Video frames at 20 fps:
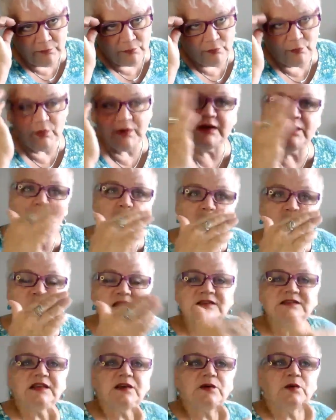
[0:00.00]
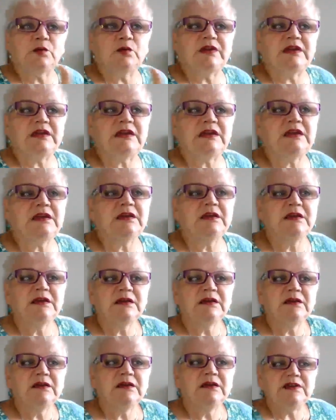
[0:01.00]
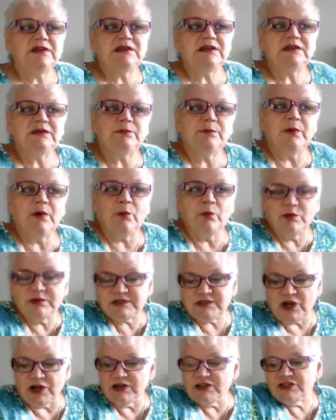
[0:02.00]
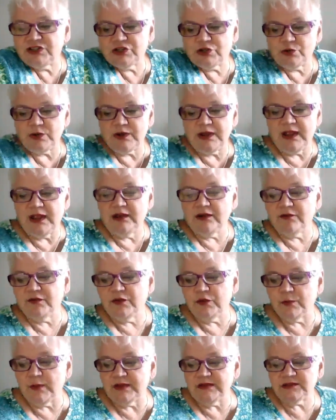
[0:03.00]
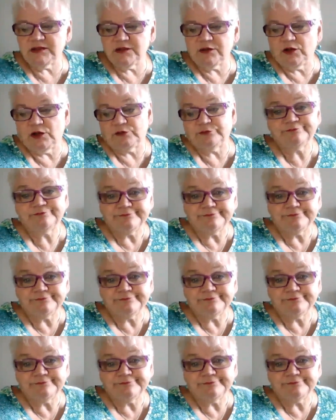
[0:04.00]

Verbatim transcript: what it was that we we started to create a few months ago